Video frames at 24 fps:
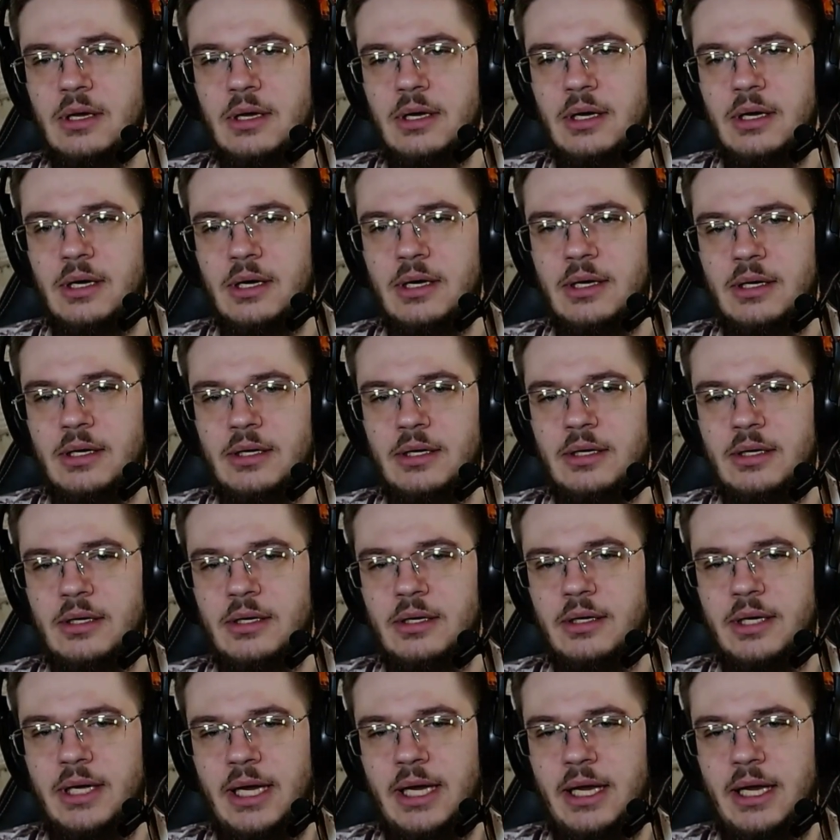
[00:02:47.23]

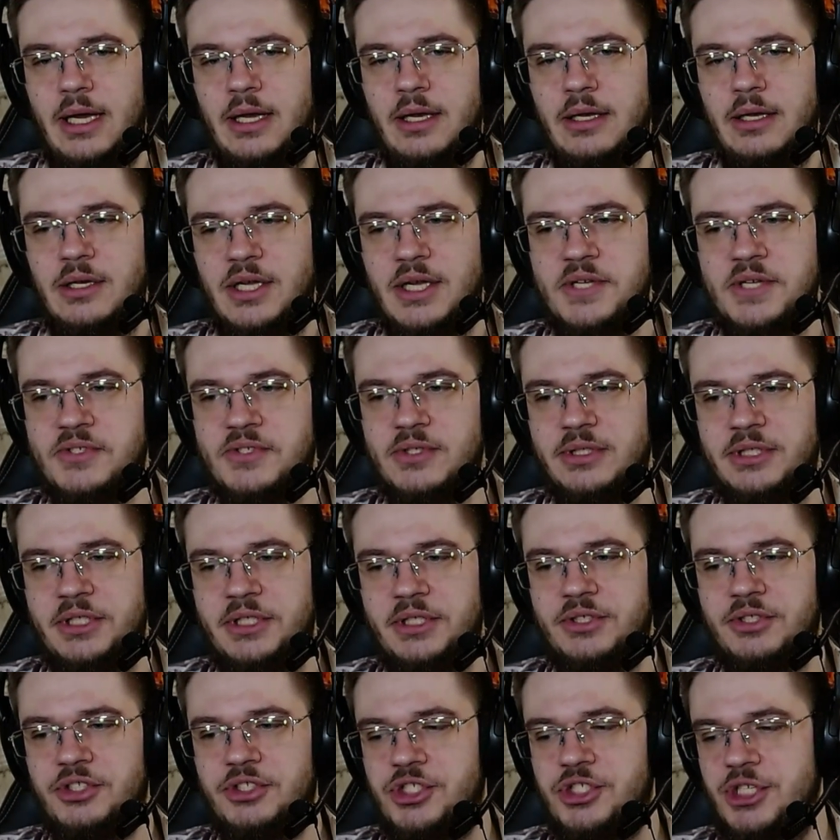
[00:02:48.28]
And his
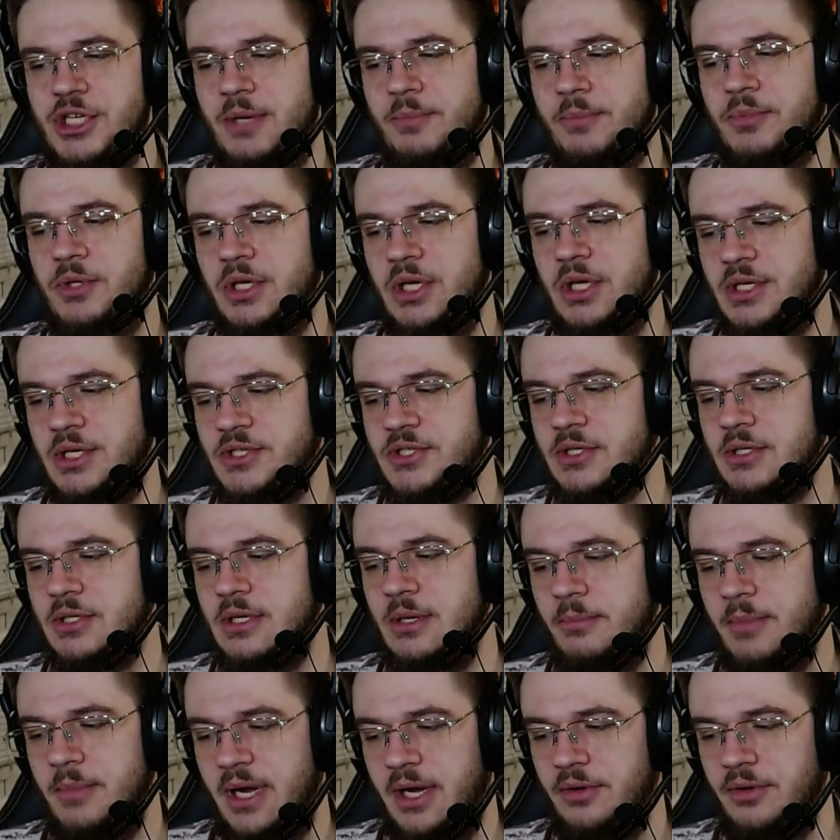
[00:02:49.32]
leadership, his
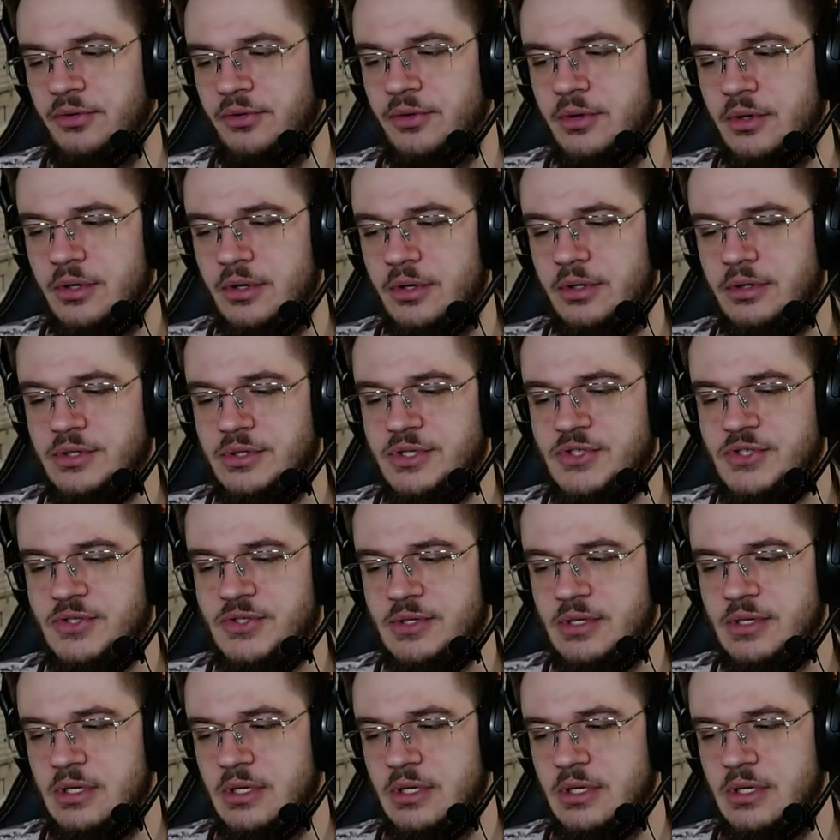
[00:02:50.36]
commander's